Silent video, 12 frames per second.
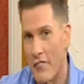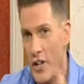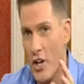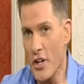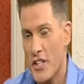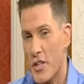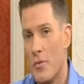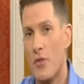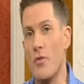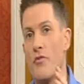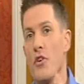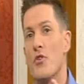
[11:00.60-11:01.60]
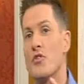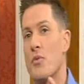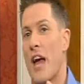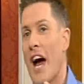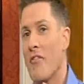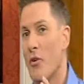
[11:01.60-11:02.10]
if you look at some of the reviews
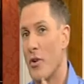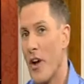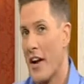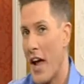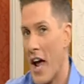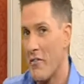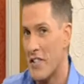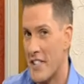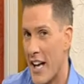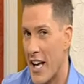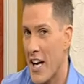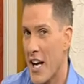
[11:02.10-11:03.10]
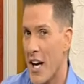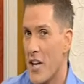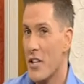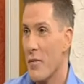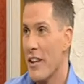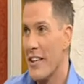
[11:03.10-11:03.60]
we have online, I have to say,
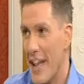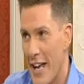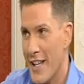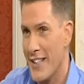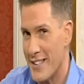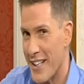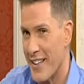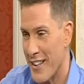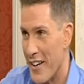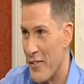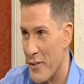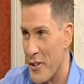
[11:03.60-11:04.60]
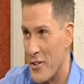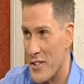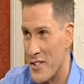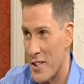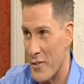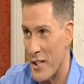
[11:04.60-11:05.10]
some of the ladies out there have been
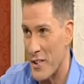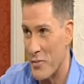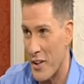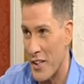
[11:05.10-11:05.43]
using some of these products.